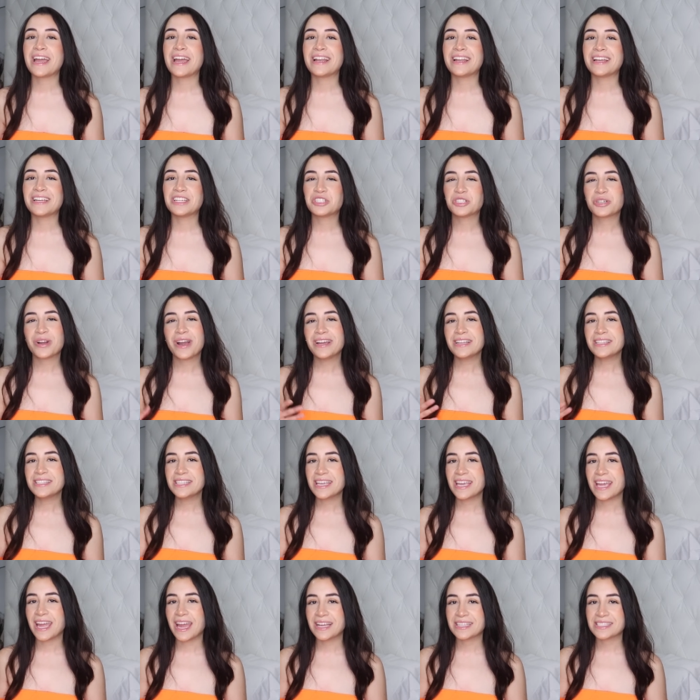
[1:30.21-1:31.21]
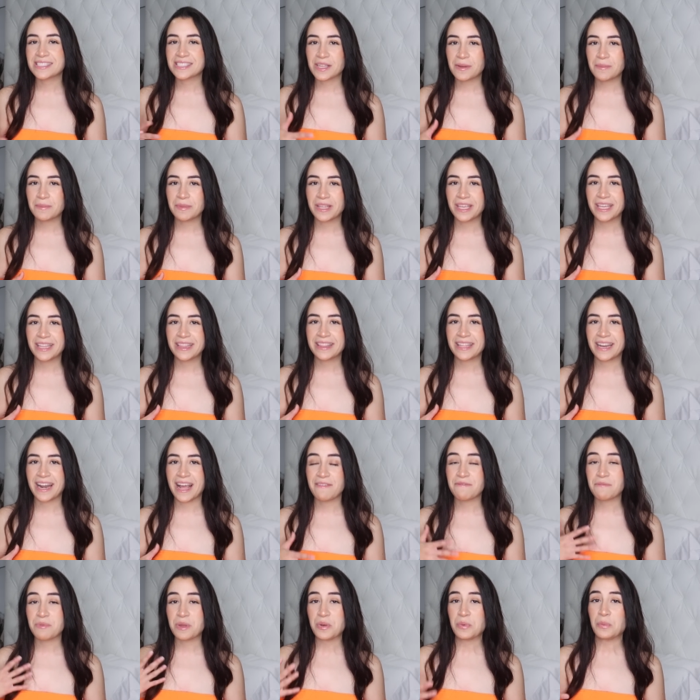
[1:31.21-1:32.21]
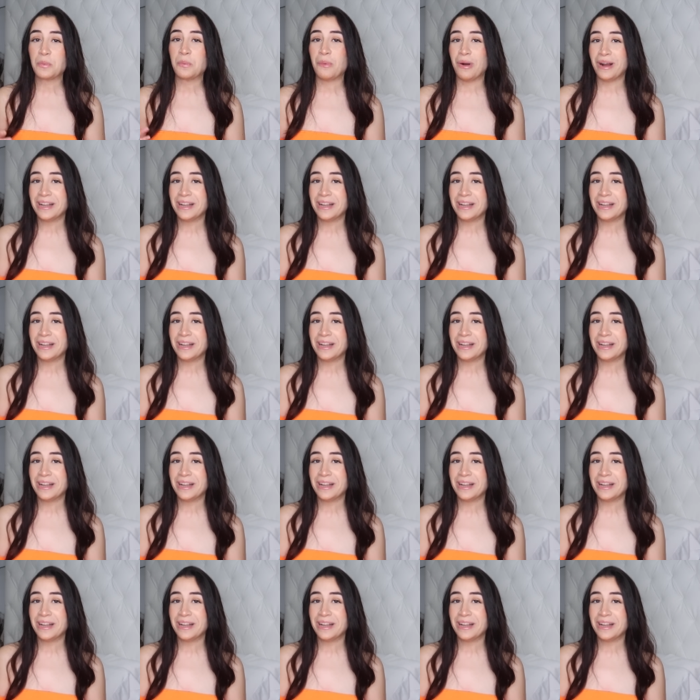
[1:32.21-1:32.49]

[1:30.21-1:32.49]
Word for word: and I try to get something that I've been